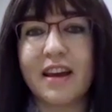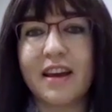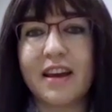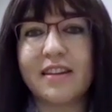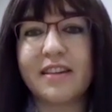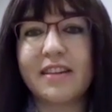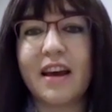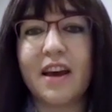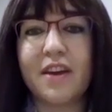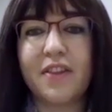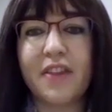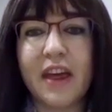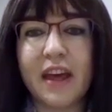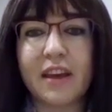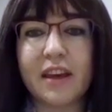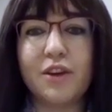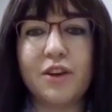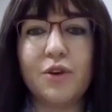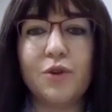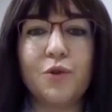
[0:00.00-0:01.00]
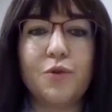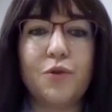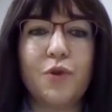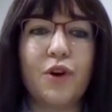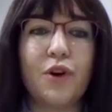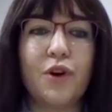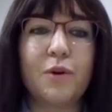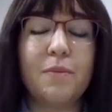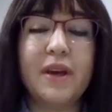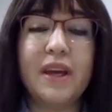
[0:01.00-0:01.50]
and I thank you
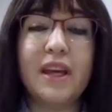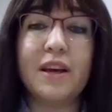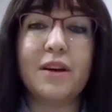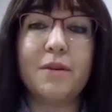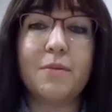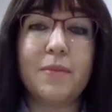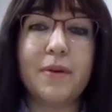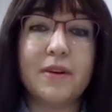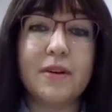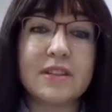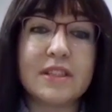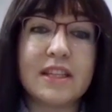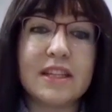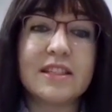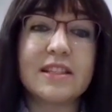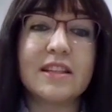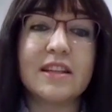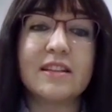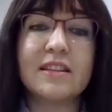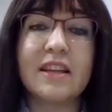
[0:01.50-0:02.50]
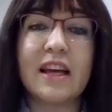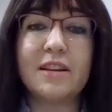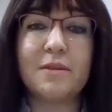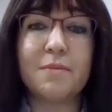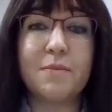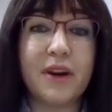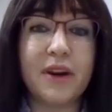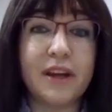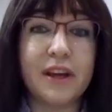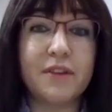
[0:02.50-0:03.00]
for being persistent
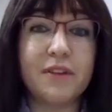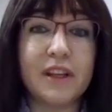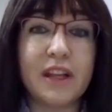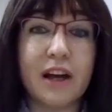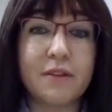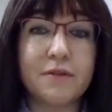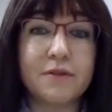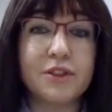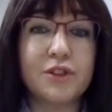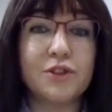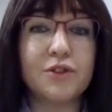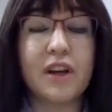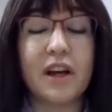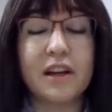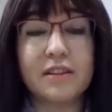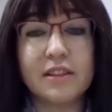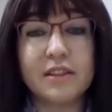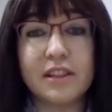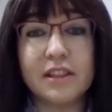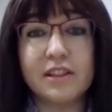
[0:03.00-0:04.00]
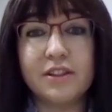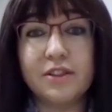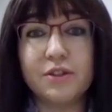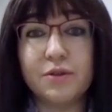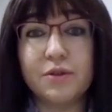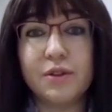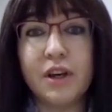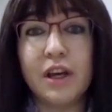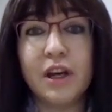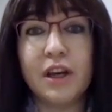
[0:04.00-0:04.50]
and brave enough to
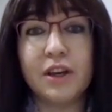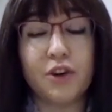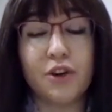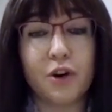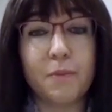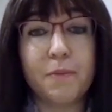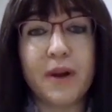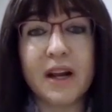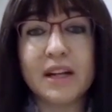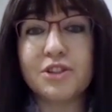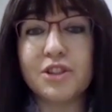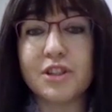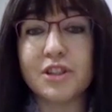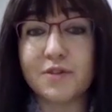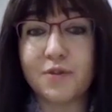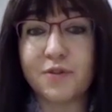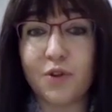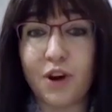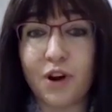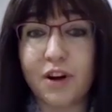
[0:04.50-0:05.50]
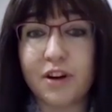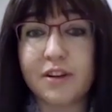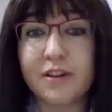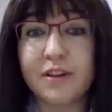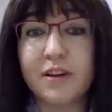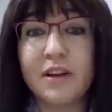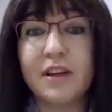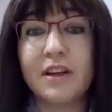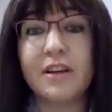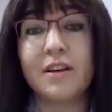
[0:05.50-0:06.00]
continue your precious work
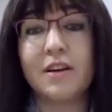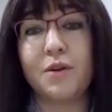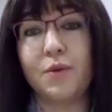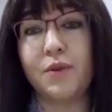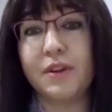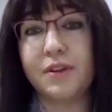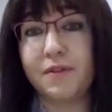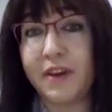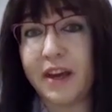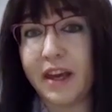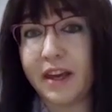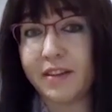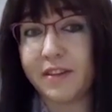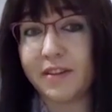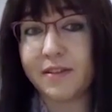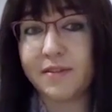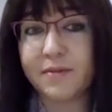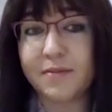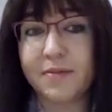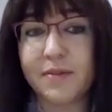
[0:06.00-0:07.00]
with faith.